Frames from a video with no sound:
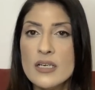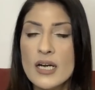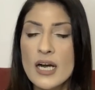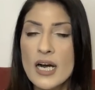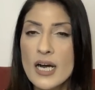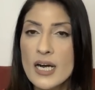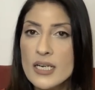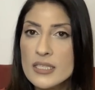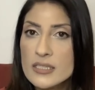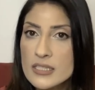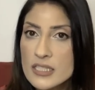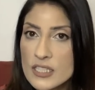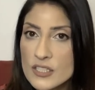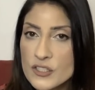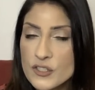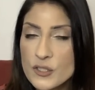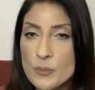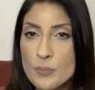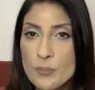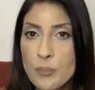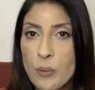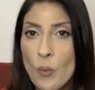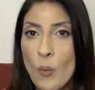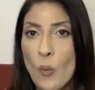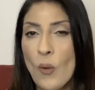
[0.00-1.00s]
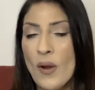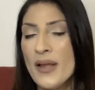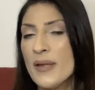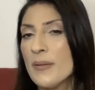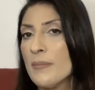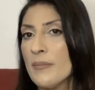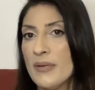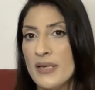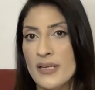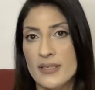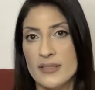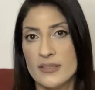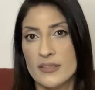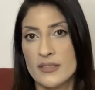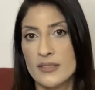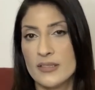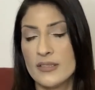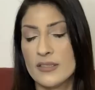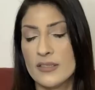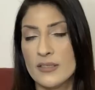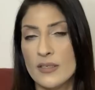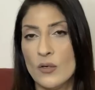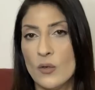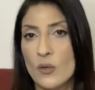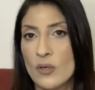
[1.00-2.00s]
a
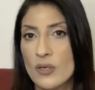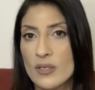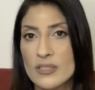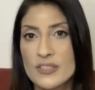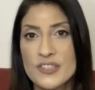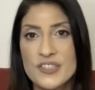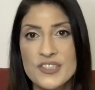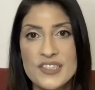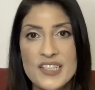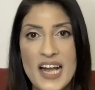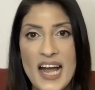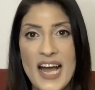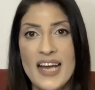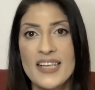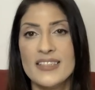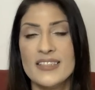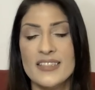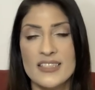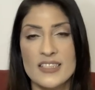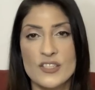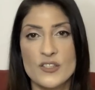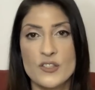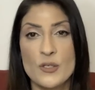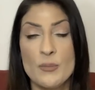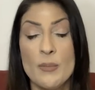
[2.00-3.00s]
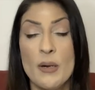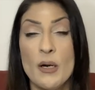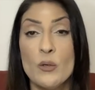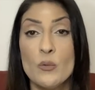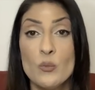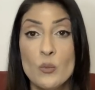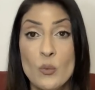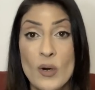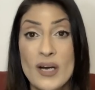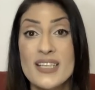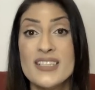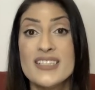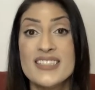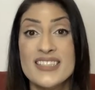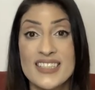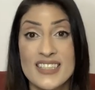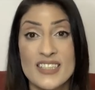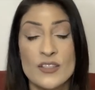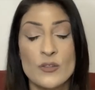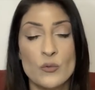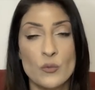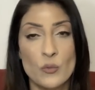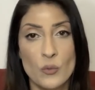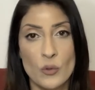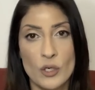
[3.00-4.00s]
disappointment or a sadness about what
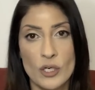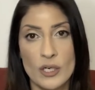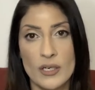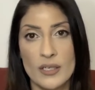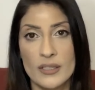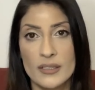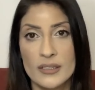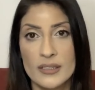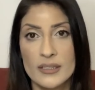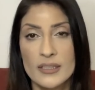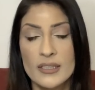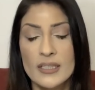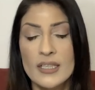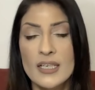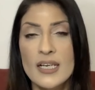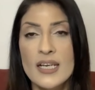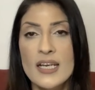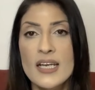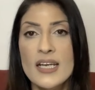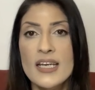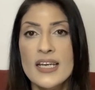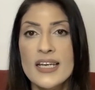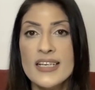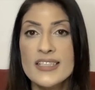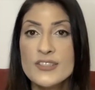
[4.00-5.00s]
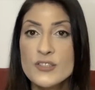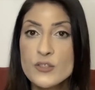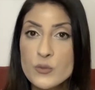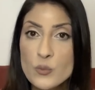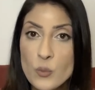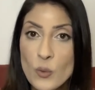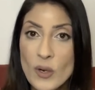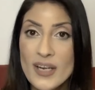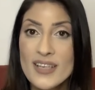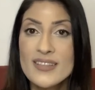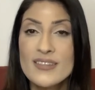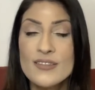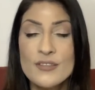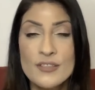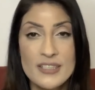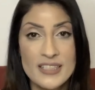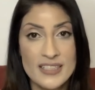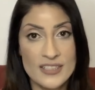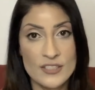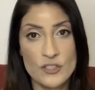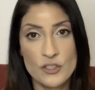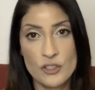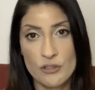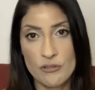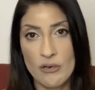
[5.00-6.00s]
didn't work. It's what you
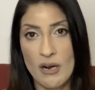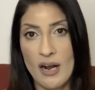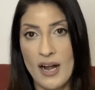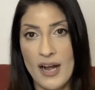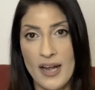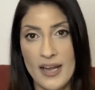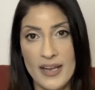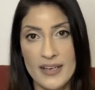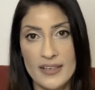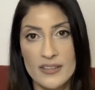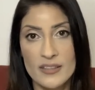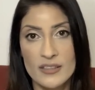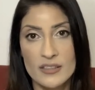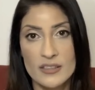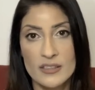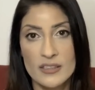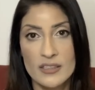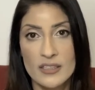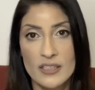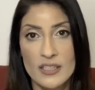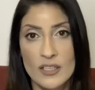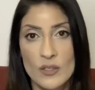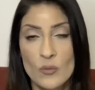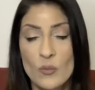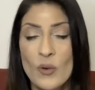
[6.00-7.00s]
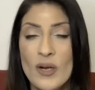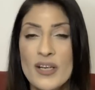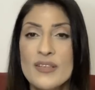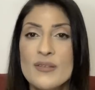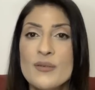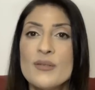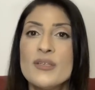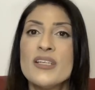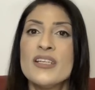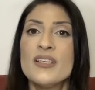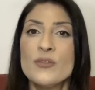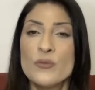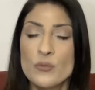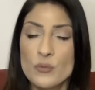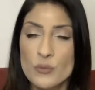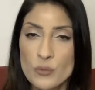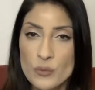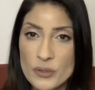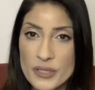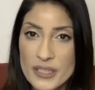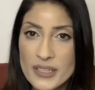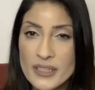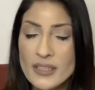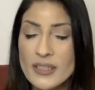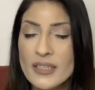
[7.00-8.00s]
didn't try, what you didn't
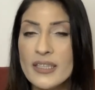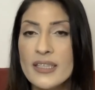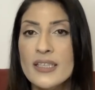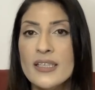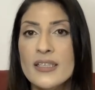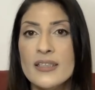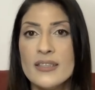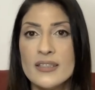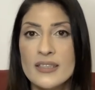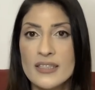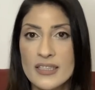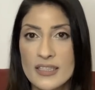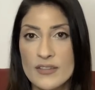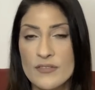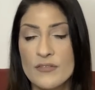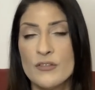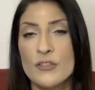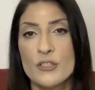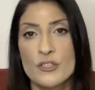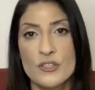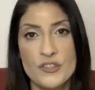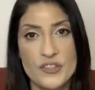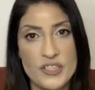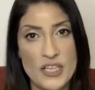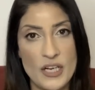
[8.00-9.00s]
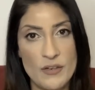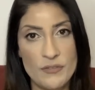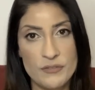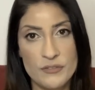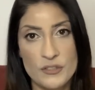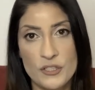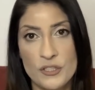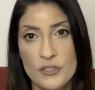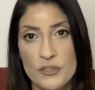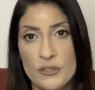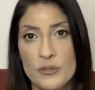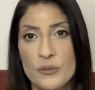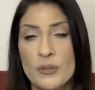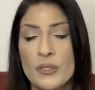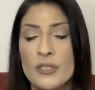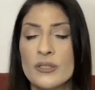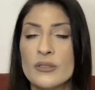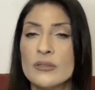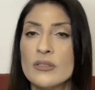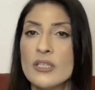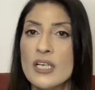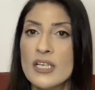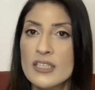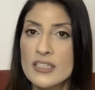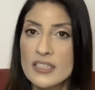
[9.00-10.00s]
really give yourself to
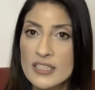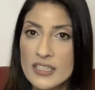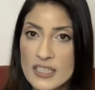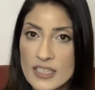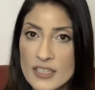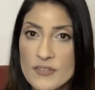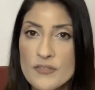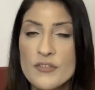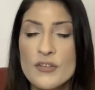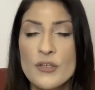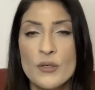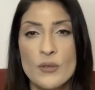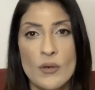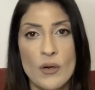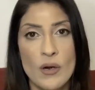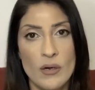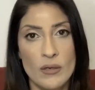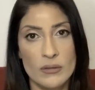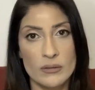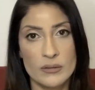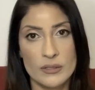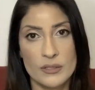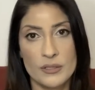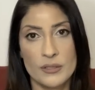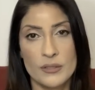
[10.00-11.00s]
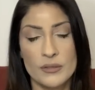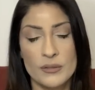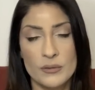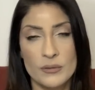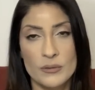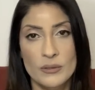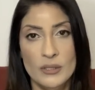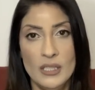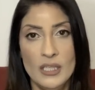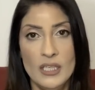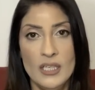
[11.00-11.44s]
or give your all to,